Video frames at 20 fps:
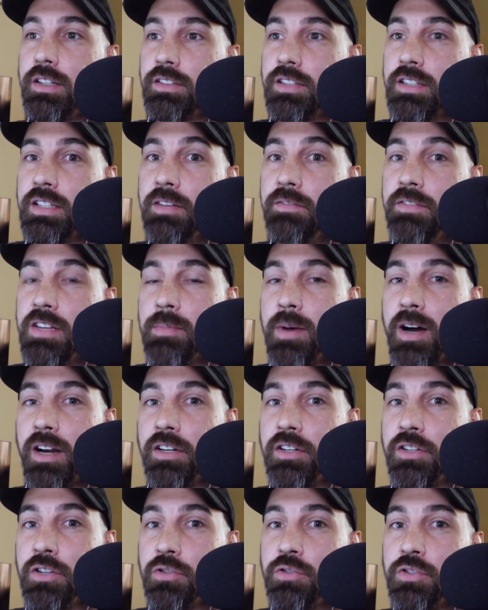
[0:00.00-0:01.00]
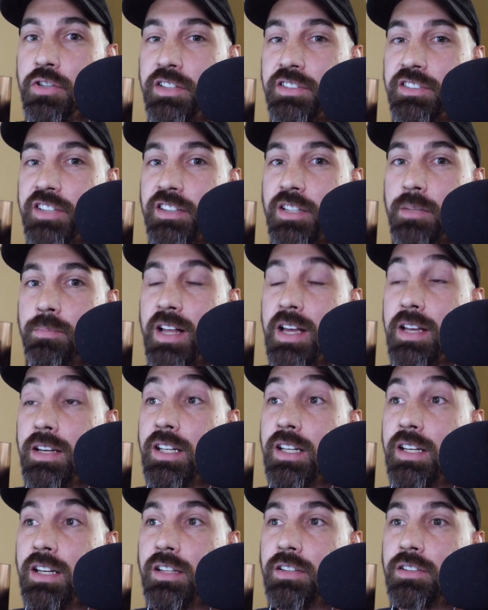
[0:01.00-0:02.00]
to give the amount of nutrients that the plant
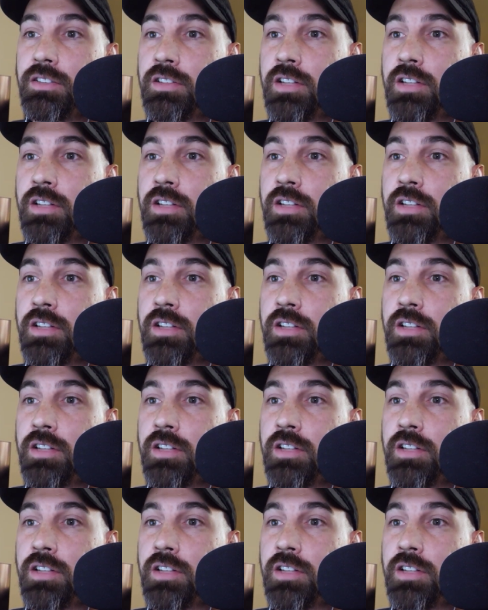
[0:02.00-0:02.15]
needed.